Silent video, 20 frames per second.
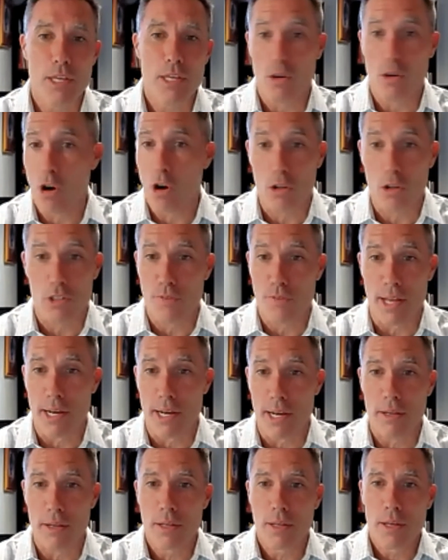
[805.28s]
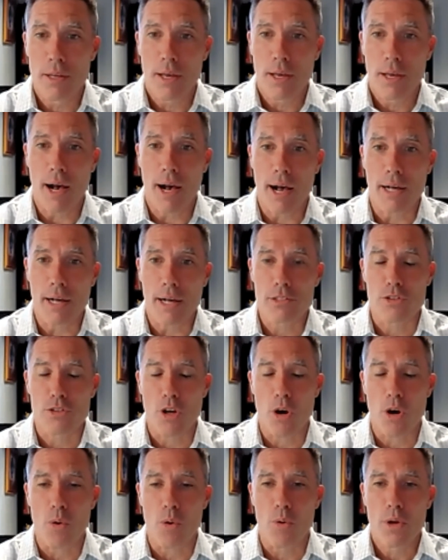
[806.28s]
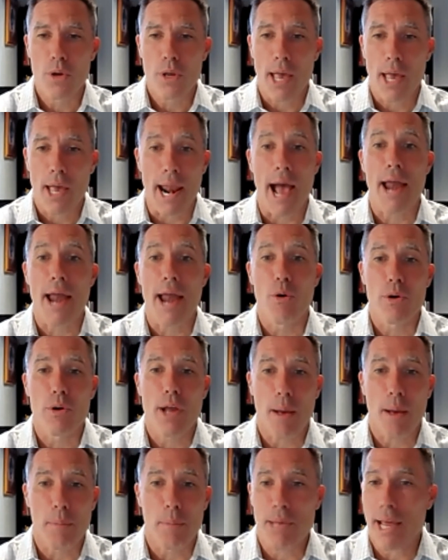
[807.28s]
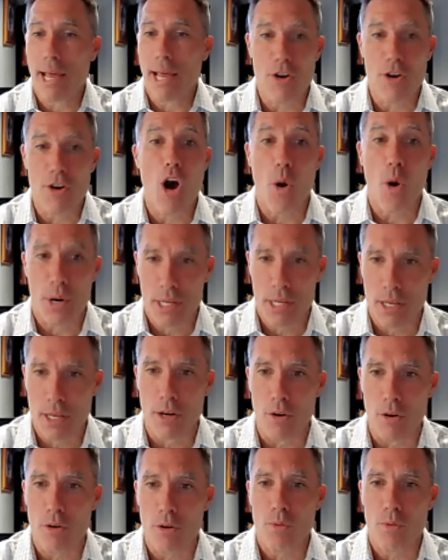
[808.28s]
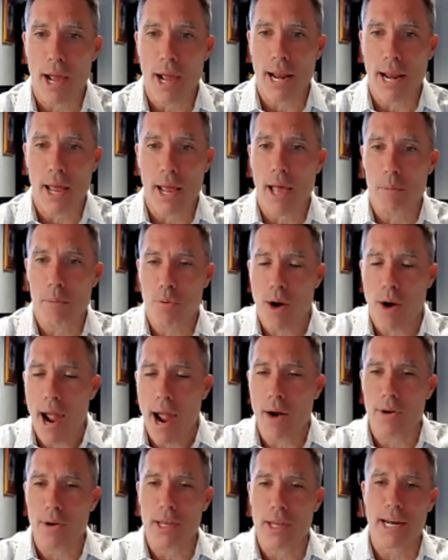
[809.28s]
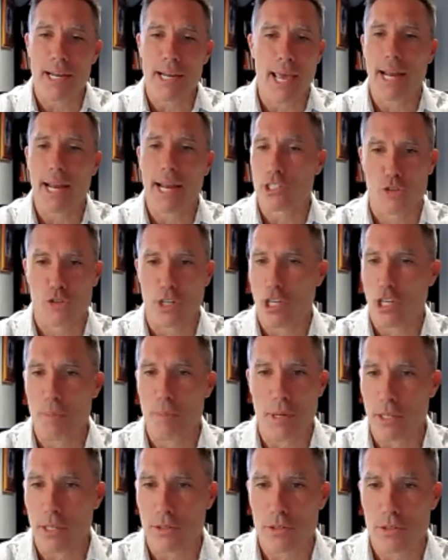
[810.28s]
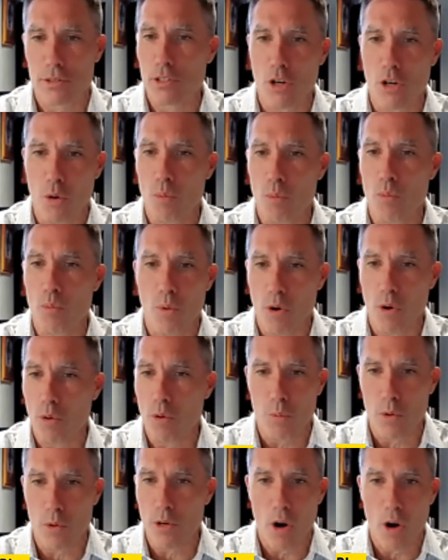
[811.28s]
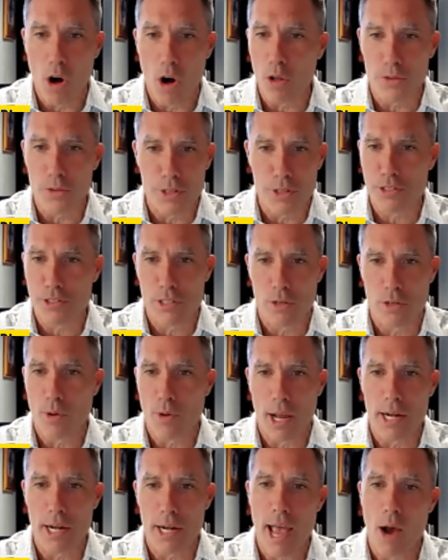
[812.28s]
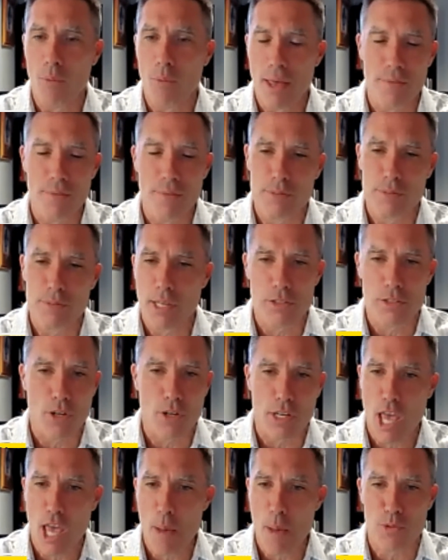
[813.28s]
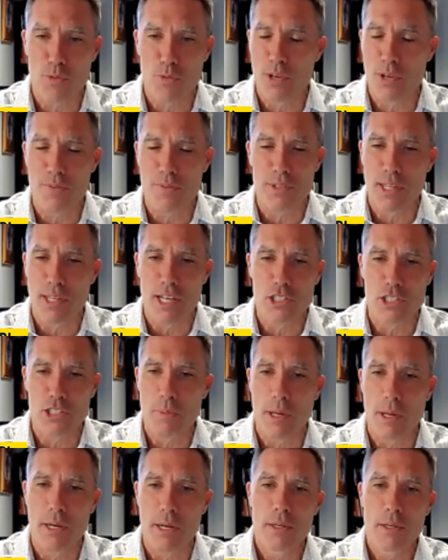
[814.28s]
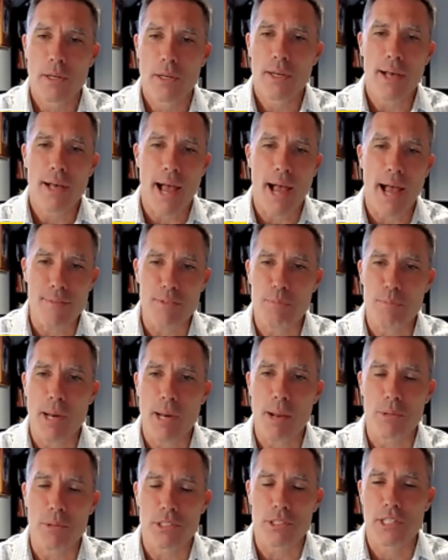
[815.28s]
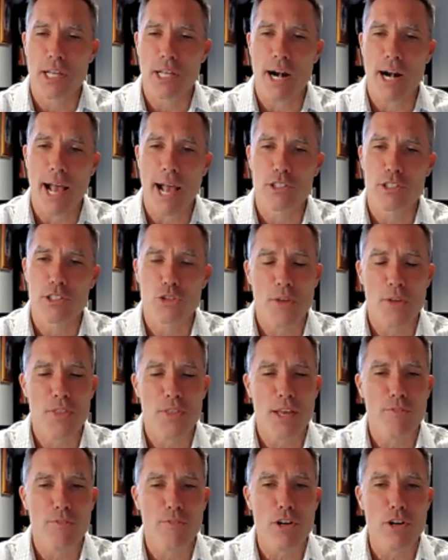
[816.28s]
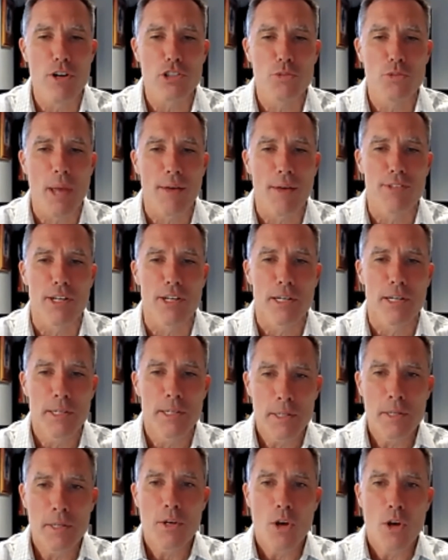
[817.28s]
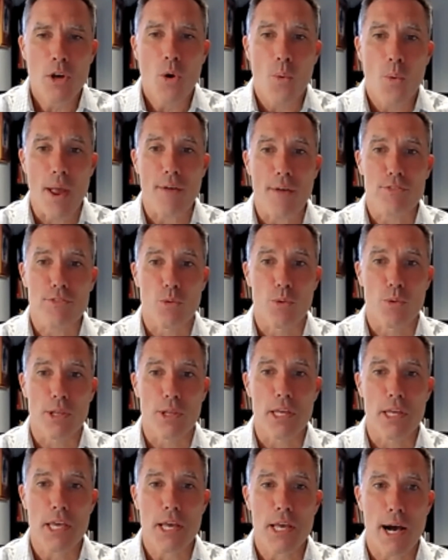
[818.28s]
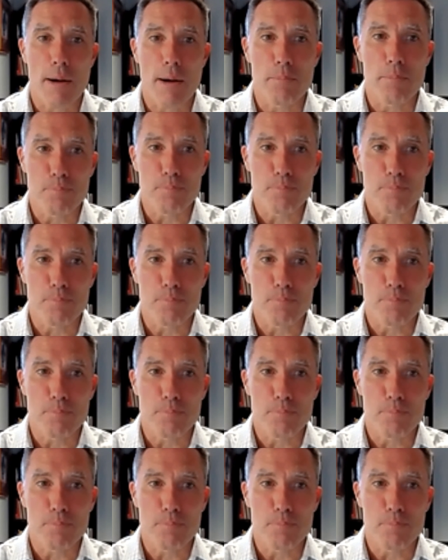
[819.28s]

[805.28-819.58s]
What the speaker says: cultivated. And I'm getting to know it here, right, at Priory. And again, it's tricky because, we're all distant right now. We have kids on campus for different things, but I haven't been able to see it in action. So I think first we have to really